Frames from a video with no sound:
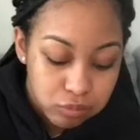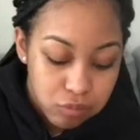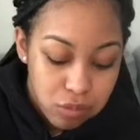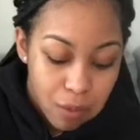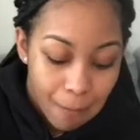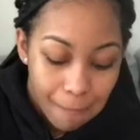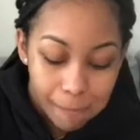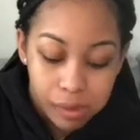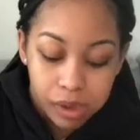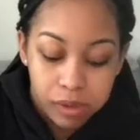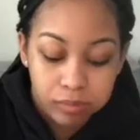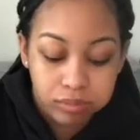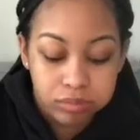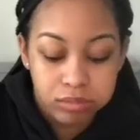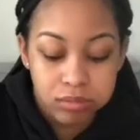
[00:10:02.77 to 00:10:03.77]
but
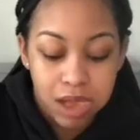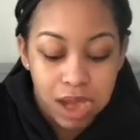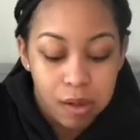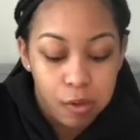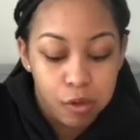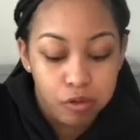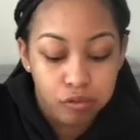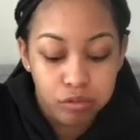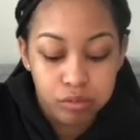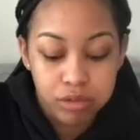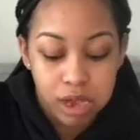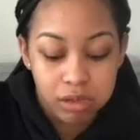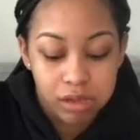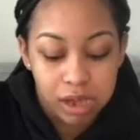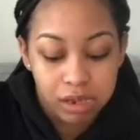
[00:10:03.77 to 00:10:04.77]
not all group chats
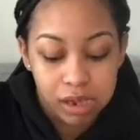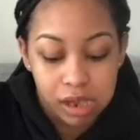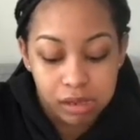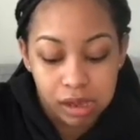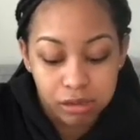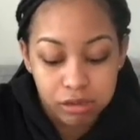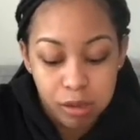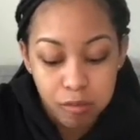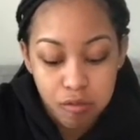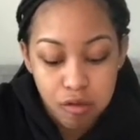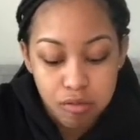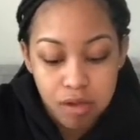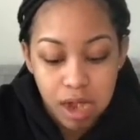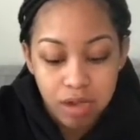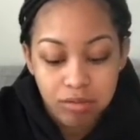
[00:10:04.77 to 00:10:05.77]
like that. Like some group
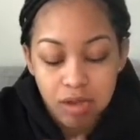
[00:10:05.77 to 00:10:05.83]
chats,